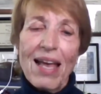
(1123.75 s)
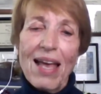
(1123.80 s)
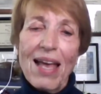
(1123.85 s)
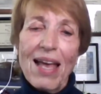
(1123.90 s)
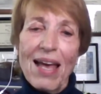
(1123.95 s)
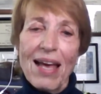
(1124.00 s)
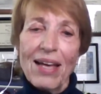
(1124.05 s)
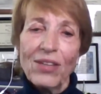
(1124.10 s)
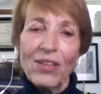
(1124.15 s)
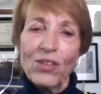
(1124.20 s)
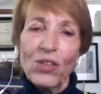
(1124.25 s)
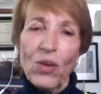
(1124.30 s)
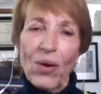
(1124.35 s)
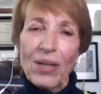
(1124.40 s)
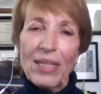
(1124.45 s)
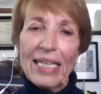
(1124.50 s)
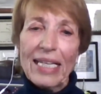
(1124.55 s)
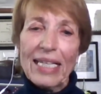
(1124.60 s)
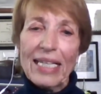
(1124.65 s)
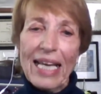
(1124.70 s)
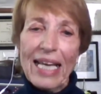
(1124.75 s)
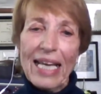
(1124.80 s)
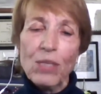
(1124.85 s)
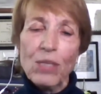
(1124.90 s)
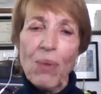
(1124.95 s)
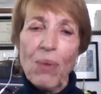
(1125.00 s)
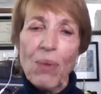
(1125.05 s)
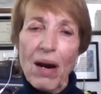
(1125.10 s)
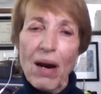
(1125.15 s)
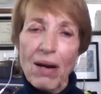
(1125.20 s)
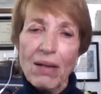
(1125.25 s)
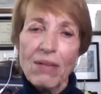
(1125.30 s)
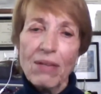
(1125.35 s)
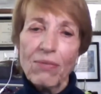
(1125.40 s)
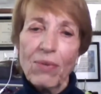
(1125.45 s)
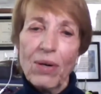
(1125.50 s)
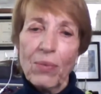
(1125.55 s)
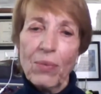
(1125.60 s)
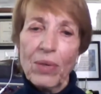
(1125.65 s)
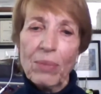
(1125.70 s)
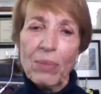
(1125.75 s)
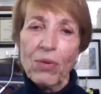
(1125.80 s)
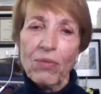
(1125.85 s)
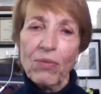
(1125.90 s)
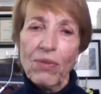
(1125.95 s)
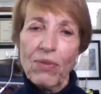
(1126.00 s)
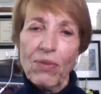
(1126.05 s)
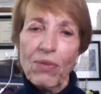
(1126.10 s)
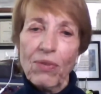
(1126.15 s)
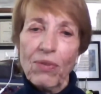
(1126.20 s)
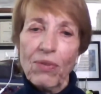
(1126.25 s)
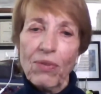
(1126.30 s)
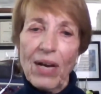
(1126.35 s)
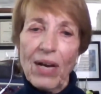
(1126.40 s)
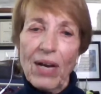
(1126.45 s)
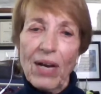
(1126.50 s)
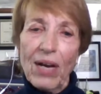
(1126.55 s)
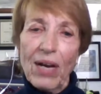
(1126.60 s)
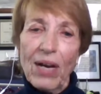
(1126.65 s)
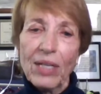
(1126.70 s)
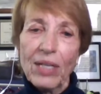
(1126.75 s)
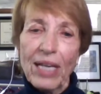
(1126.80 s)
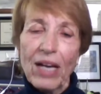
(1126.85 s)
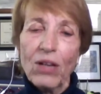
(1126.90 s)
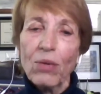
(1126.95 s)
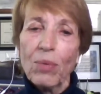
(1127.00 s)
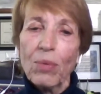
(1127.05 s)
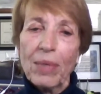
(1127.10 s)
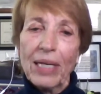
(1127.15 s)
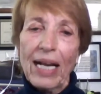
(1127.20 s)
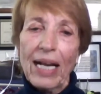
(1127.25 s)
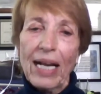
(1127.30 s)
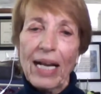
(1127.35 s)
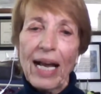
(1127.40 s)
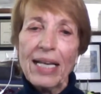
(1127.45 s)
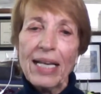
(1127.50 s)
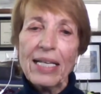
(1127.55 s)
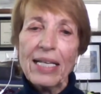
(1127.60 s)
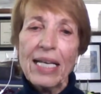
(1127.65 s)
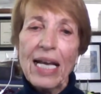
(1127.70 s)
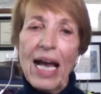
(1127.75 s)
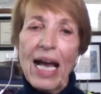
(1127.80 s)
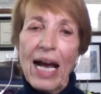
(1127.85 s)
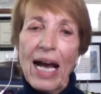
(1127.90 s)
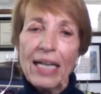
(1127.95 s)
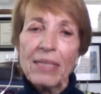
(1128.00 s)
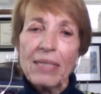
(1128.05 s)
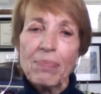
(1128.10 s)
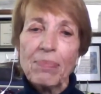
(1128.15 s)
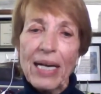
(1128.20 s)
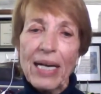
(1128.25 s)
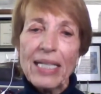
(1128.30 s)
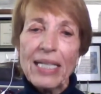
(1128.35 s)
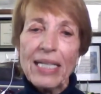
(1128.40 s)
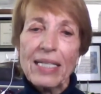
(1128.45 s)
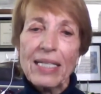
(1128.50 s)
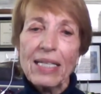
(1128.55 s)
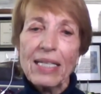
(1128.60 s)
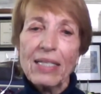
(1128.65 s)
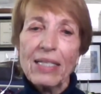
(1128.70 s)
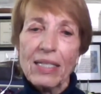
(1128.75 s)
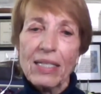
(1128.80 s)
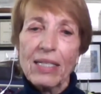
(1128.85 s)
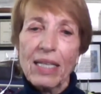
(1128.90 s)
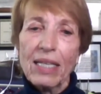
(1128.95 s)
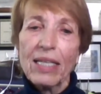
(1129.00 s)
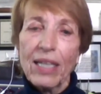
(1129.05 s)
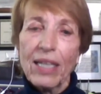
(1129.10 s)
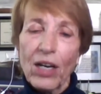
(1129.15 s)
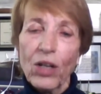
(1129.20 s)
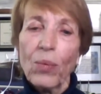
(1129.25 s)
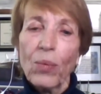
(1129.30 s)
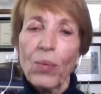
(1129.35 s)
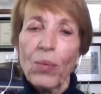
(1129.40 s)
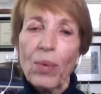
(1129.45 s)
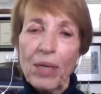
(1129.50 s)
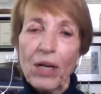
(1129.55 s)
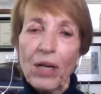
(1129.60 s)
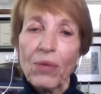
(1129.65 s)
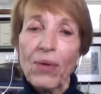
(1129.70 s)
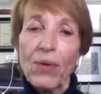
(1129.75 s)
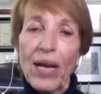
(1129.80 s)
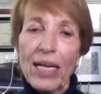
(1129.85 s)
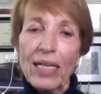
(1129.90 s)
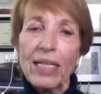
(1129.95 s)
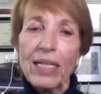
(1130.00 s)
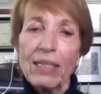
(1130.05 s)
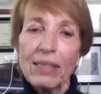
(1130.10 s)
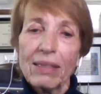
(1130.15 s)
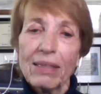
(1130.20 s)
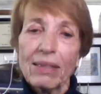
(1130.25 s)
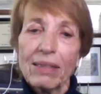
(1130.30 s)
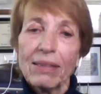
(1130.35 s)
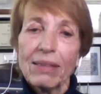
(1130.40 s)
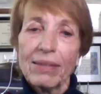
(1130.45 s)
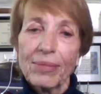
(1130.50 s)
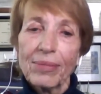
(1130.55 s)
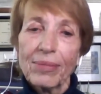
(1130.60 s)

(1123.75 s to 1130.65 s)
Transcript: And so I think that's part of what we provide for the younger women. And I, I my sense is that the younger women are ready.